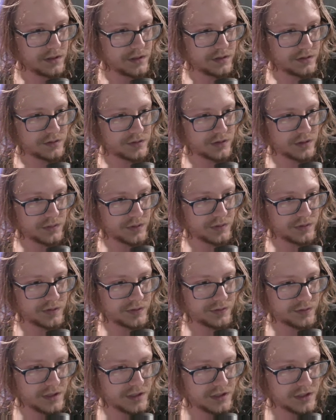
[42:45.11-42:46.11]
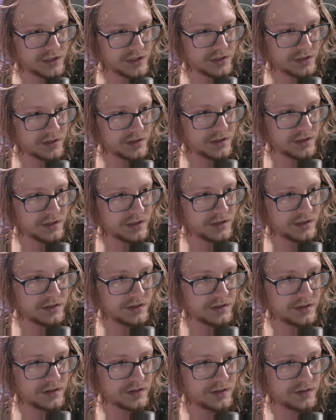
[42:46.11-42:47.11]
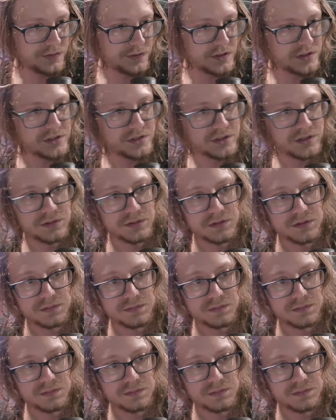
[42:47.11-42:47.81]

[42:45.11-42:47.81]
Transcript: So when we've reached the first node